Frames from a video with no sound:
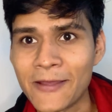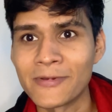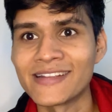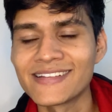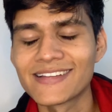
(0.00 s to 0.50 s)

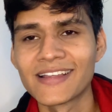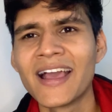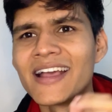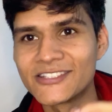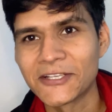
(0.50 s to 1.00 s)
mean,
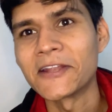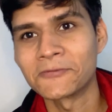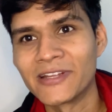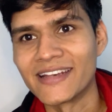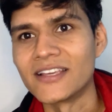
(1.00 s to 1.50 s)

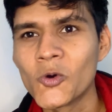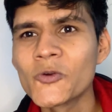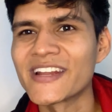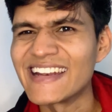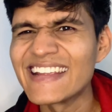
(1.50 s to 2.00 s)
genuinely, who
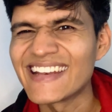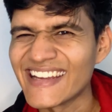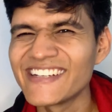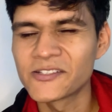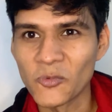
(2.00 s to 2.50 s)
really
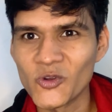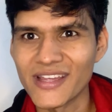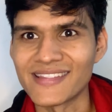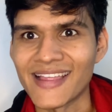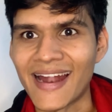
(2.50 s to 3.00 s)
needs more
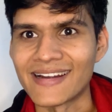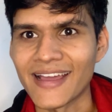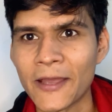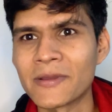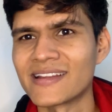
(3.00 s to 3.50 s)
than that?
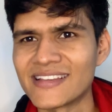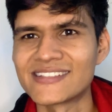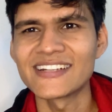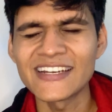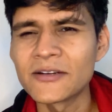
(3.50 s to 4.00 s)
I mean,
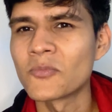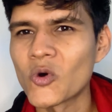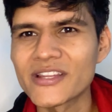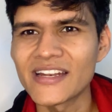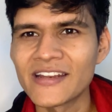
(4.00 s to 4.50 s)
isn't it more
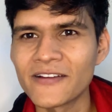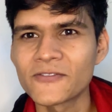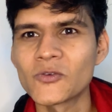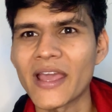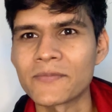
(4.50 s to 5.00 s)
than enough
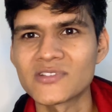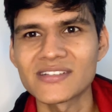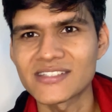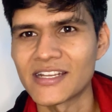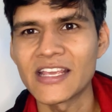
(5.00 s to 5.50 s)
to capture
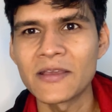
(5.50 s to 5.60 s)
stunning